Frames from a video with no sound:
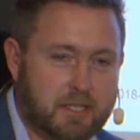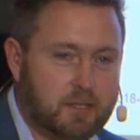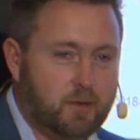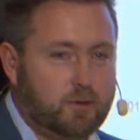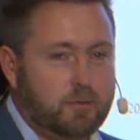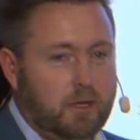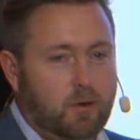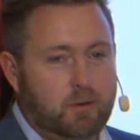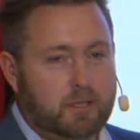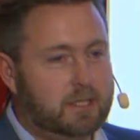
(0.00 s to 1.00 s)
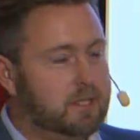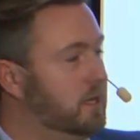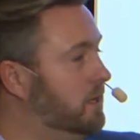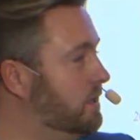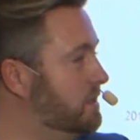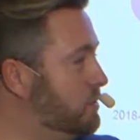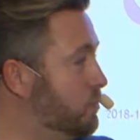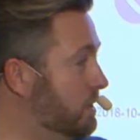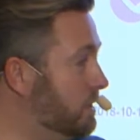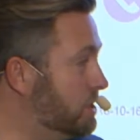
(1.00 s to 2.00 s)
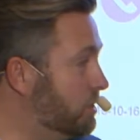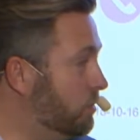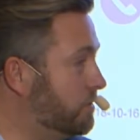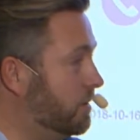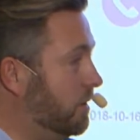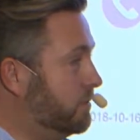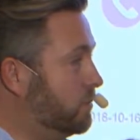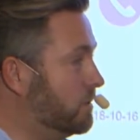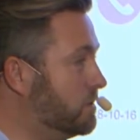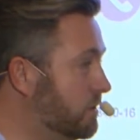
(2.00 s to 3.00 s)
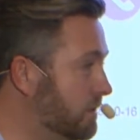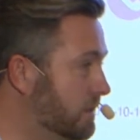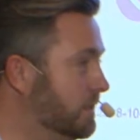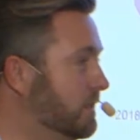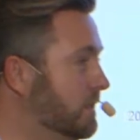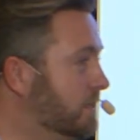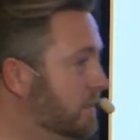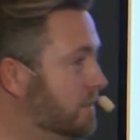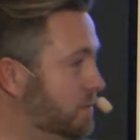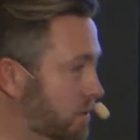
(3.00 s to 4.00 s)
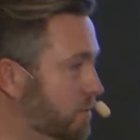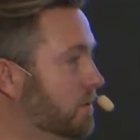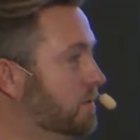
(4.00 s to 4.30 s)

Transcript: is going to be in, held in Swedish also afterwards. It's possible.